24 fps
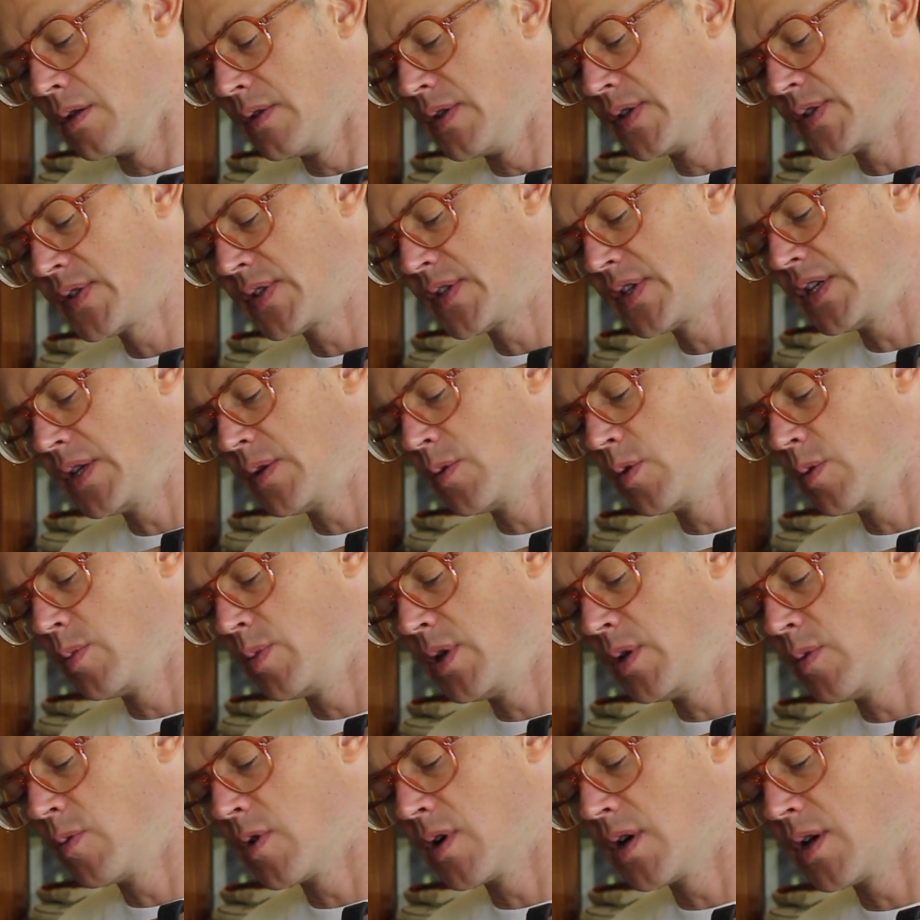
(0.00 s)
this tea would
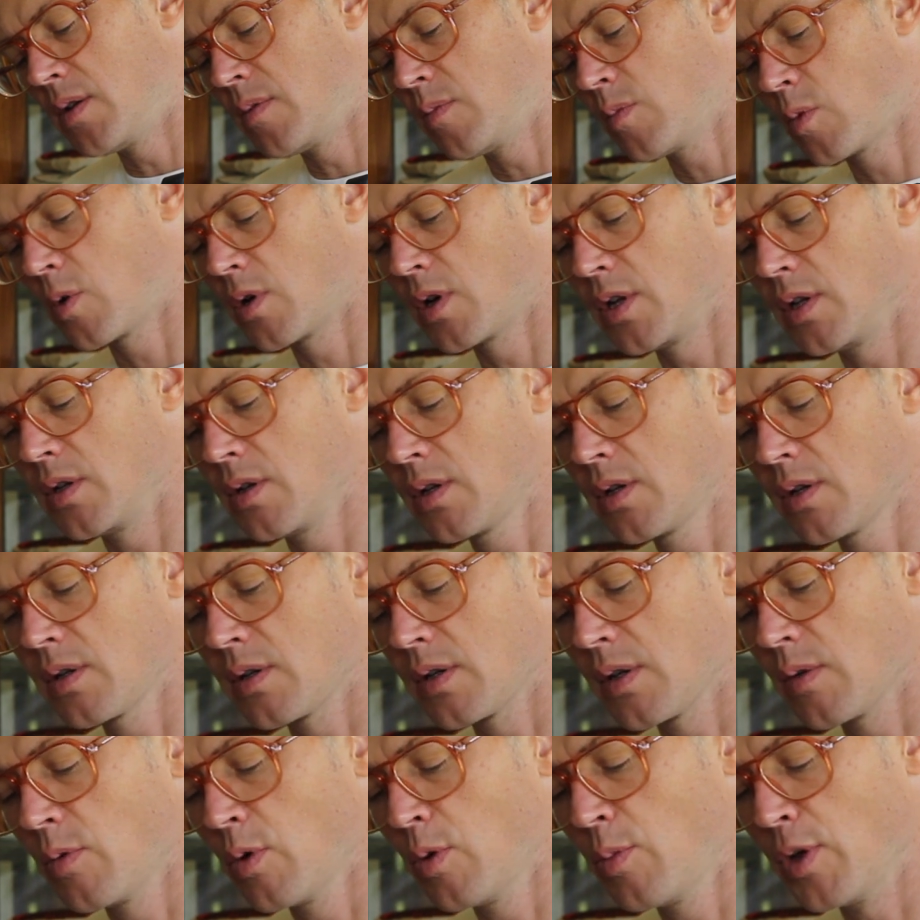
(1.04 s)
be one where
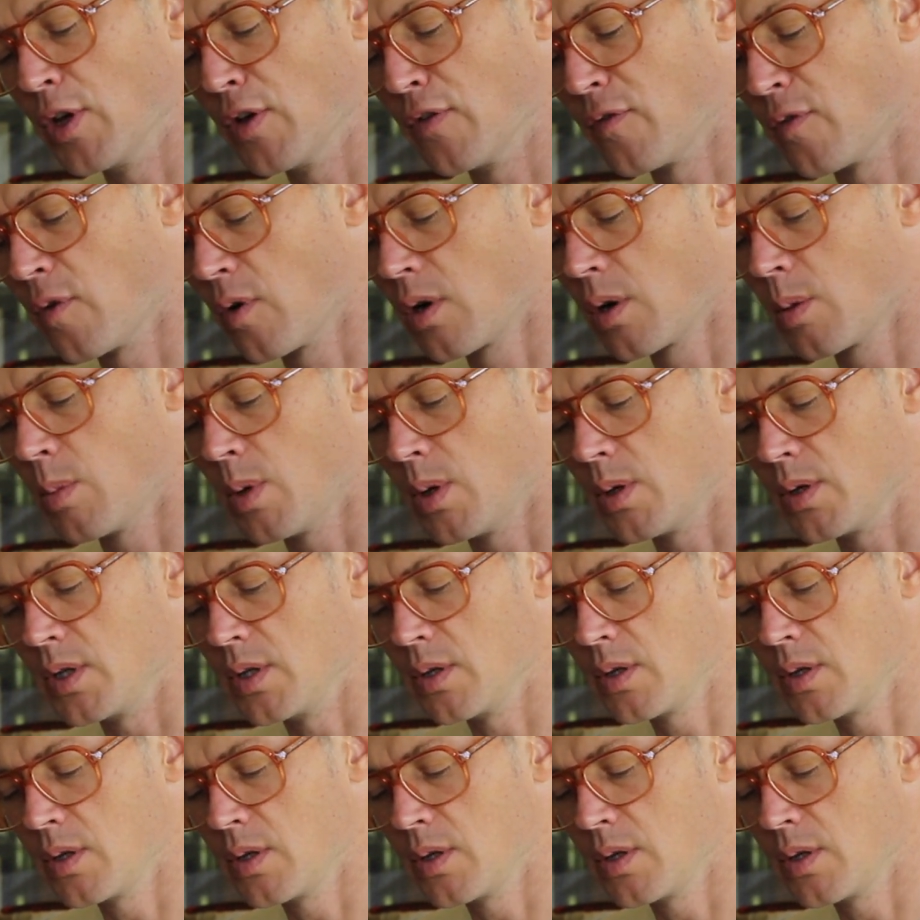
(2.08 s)
it would be affordable.